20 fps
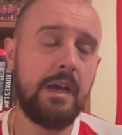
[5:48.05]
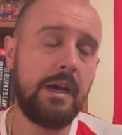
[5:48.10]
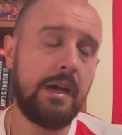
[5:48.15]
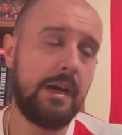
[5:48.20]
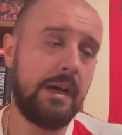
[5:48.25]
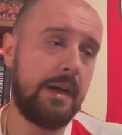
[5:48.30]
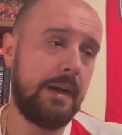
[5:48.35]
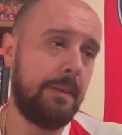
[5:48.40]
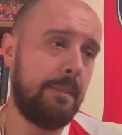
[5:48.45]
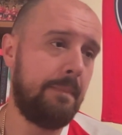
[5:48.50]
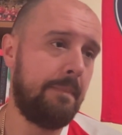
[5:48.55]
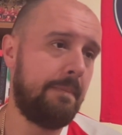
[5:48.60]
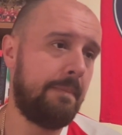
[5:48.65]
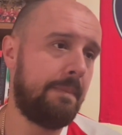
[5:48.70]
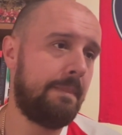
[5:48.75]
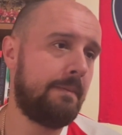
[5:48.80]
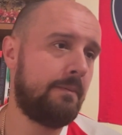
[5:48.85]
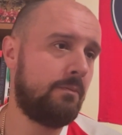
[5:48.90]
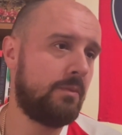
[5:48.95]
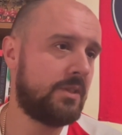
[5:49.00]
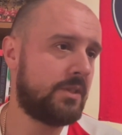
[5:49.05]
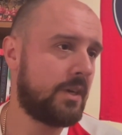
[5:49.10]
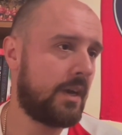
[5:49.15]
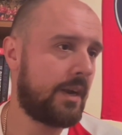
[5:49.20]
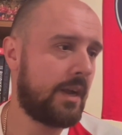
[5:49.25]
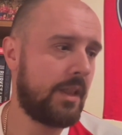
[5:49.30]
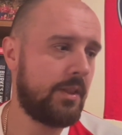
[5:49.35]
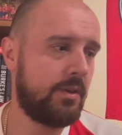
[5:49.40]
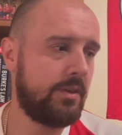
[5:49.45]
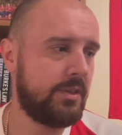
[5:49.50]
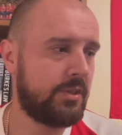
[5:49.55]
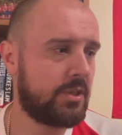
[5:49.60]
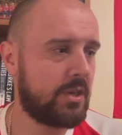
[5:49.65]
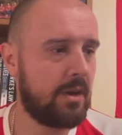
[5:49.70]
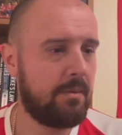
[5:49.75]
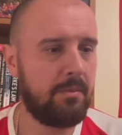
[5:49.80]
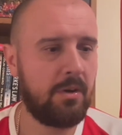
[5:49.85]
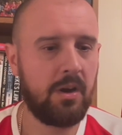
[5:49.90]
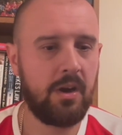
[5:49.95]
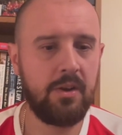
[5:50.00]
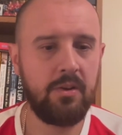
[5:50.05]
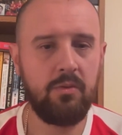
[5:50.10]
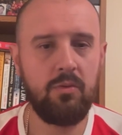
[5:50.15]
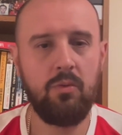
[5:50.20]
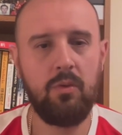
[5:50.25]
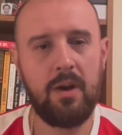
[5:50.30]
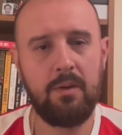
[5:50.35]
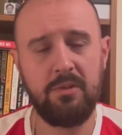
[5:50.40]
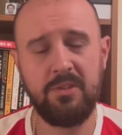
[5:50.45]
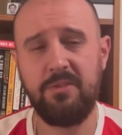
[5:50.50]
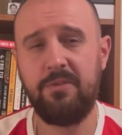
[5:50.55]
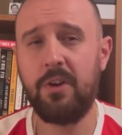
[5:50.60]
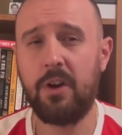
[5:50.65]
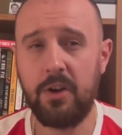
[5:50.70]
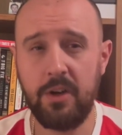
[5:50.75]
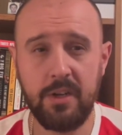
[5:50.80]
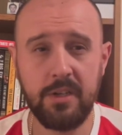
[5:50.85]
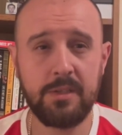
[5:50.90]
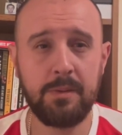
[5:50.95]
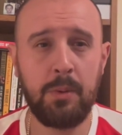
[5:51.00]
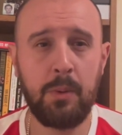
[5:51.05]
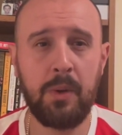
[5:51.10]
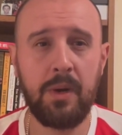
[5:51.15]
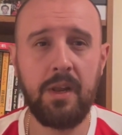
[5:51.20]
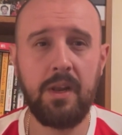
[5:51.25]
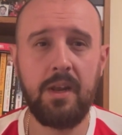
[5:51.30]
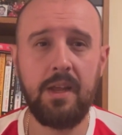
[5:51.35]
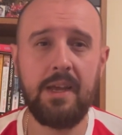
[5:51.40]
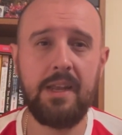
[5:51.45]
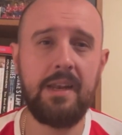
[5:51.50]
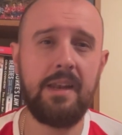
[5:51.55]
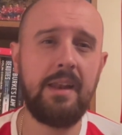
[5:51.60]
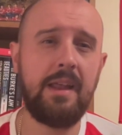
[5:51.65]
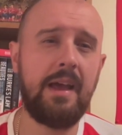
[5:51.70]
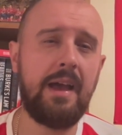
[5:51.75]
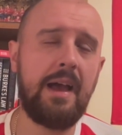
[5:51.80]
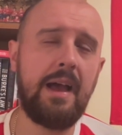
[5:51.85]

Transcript: We saw Radonjic come on, who I was very disappointed in.